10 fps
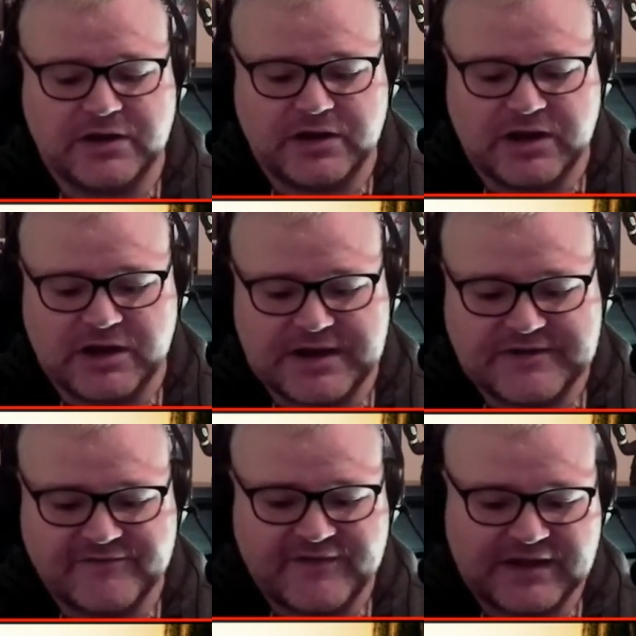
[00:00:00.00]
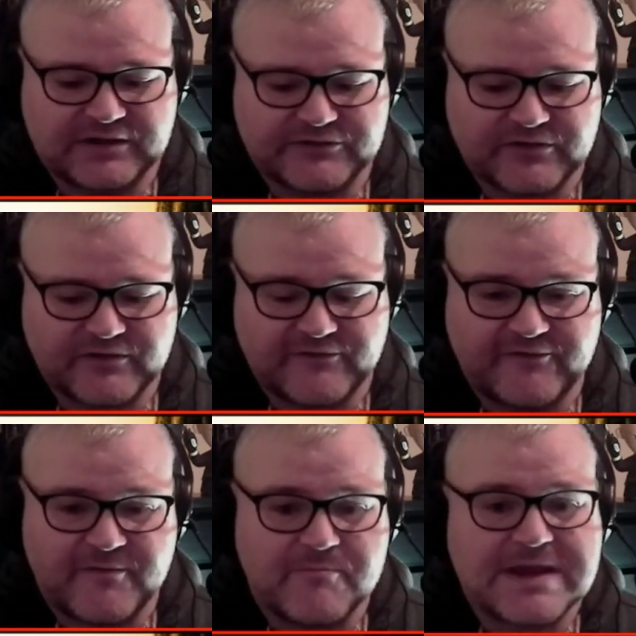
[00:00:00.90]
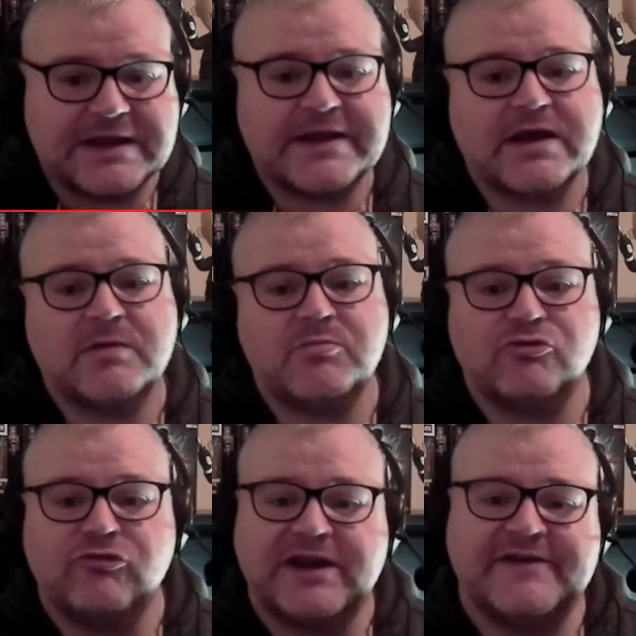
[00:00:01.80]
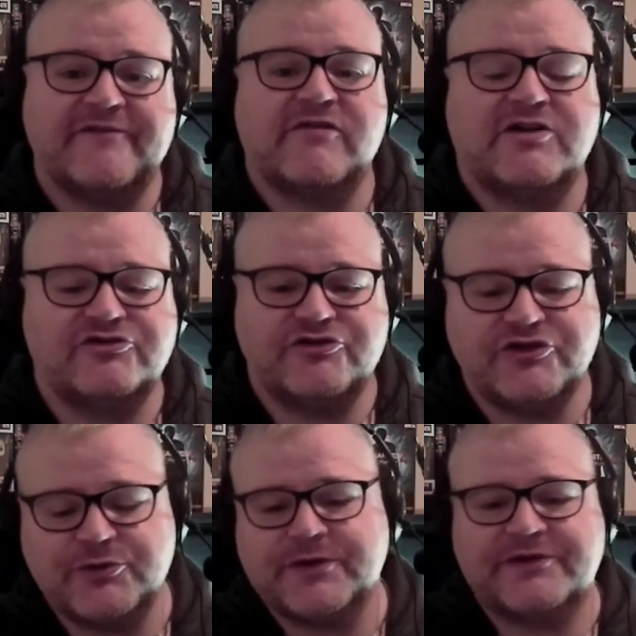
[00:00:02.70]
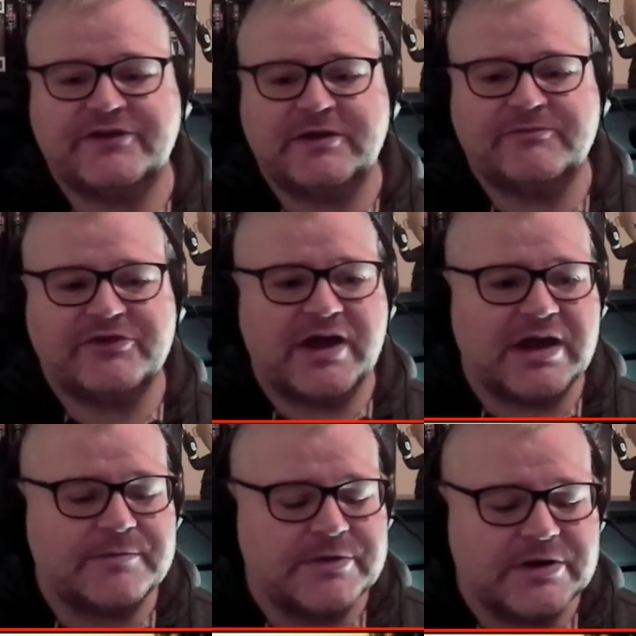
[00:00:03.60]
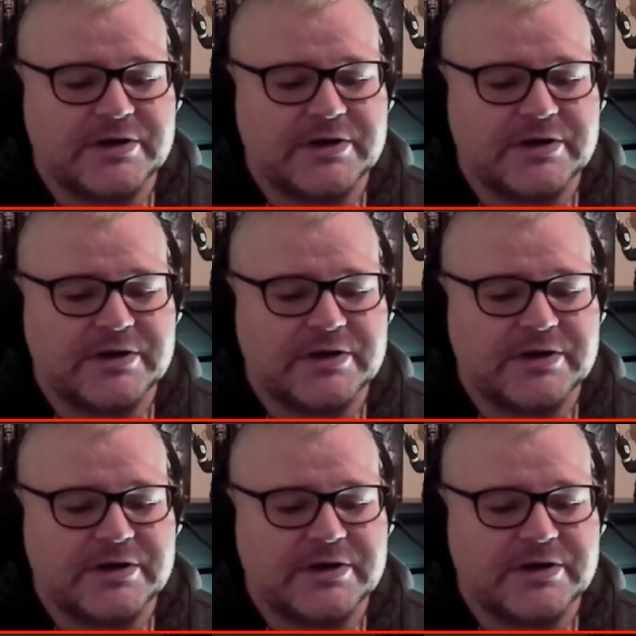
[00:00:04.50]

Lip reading: It felt familiar, but really fresh and new at the same time.